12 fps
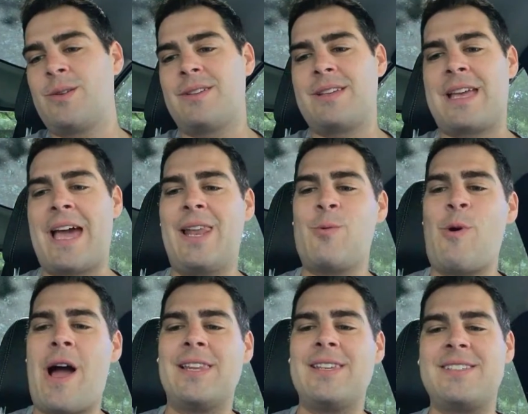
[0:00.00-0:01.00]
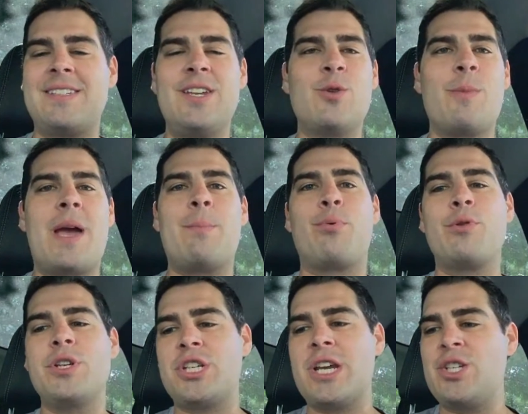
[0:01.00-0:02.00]
Kellen Wiley Sr., man,
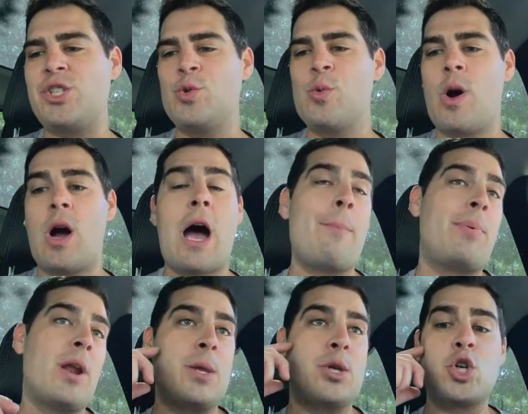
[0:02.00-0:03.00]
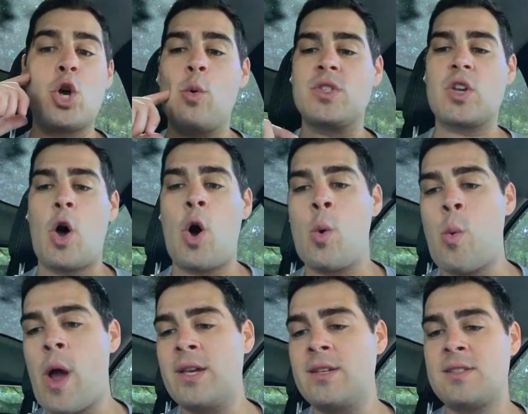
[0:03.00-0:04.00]
appreciate you hopping on the show as
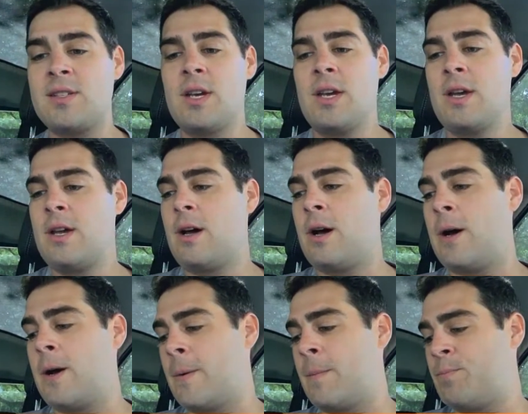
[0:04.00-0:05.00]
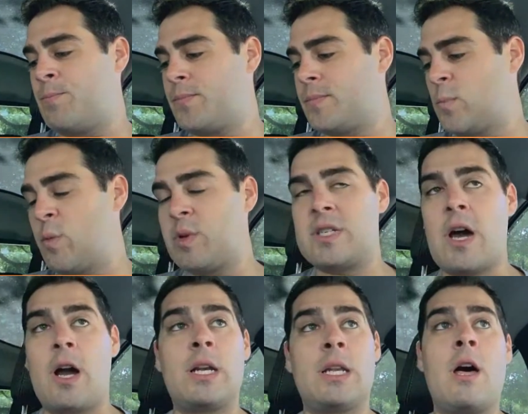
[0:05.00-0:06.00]
always. We've been
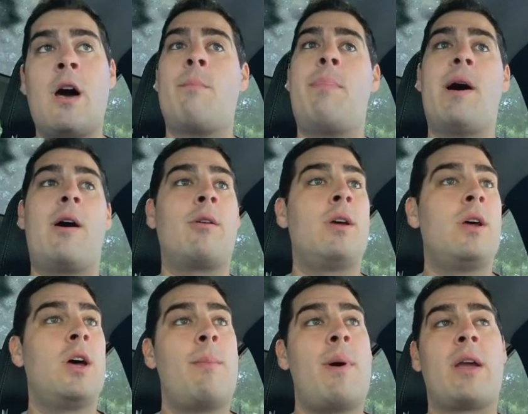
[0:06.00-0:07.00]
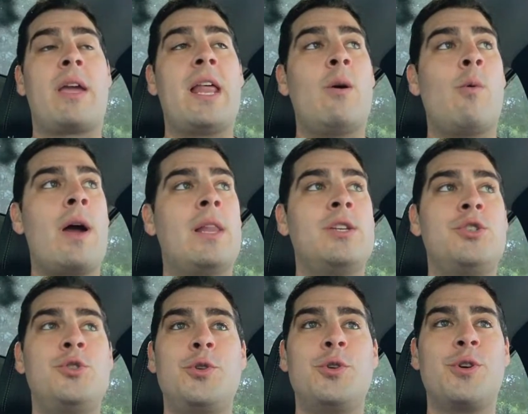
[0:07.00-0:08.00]
talking a lot about Kellen Wiley
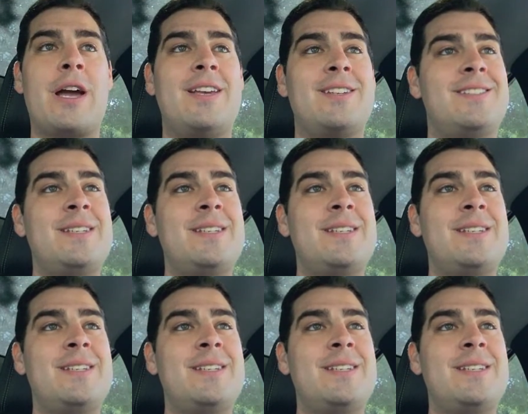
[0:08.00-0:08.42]
Jr., guys.